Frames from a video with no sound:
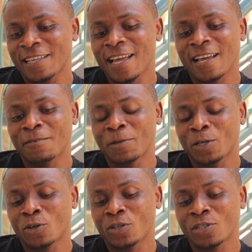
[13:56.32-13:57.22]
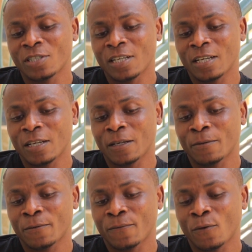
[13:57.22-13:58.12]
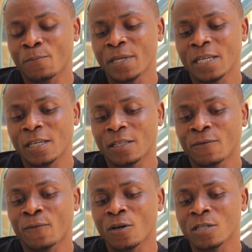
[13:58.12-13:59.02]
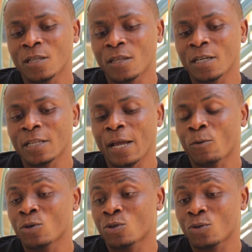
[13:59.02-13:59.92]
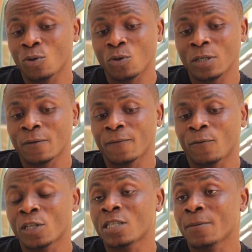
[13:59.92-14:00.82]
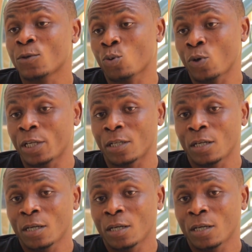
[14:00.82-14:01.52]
Yeah, because uh, for me, the first thing I want to do is for the team to win